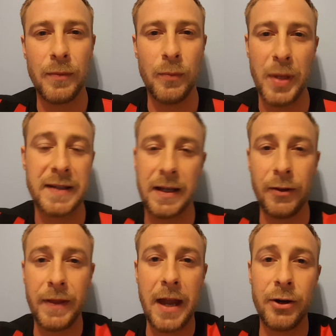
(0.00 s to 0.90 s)

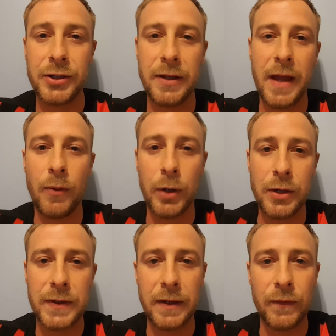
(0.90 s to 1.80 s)
basically the energy that we're
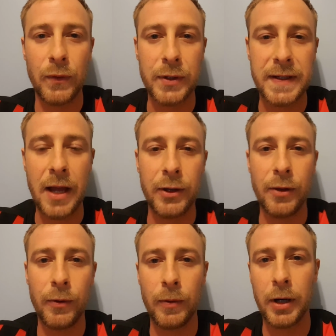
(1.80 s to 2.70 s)
using for
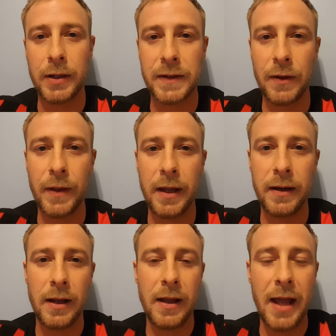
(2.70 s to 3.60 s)
cellular work. So
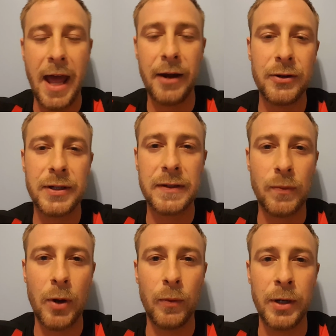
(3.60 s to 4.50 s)
that energy is
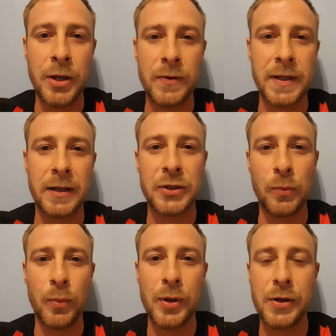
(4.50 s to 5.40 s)
what we're using
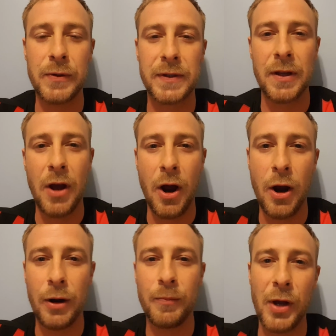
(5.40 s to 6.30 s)
to produce
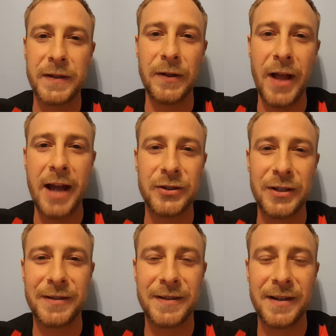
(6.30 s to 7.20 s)
our muscle
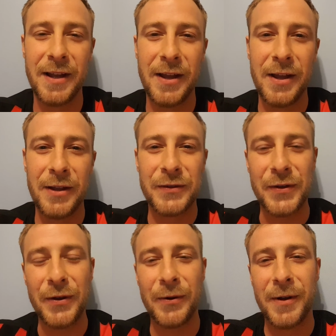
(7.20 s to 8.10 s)
actions.
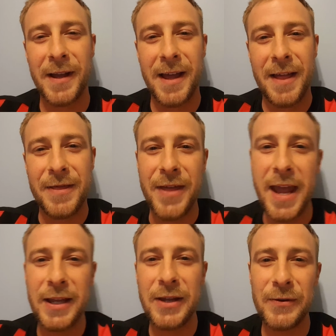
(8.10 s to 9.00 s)
So
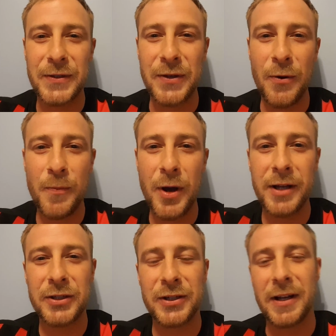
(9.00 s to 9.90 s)
thank you so
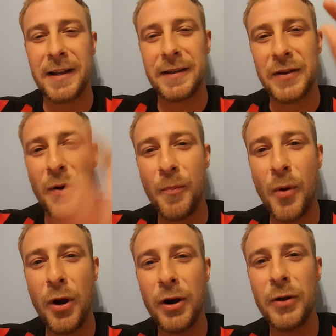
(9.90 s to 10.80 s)
much.
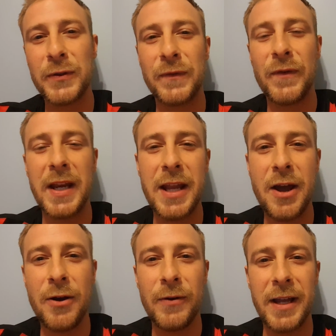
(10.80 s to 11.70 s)
Tomorrow's
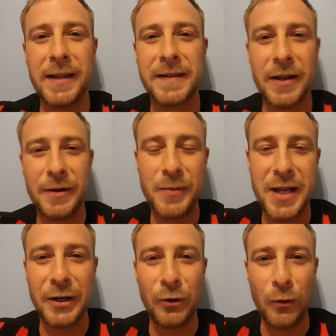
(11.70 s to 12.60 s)
video is going to be
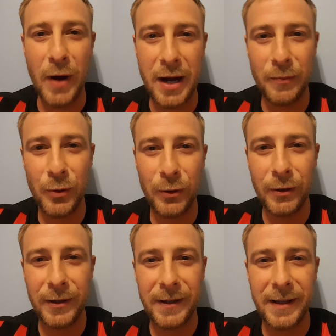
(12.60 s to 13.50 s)
incredible.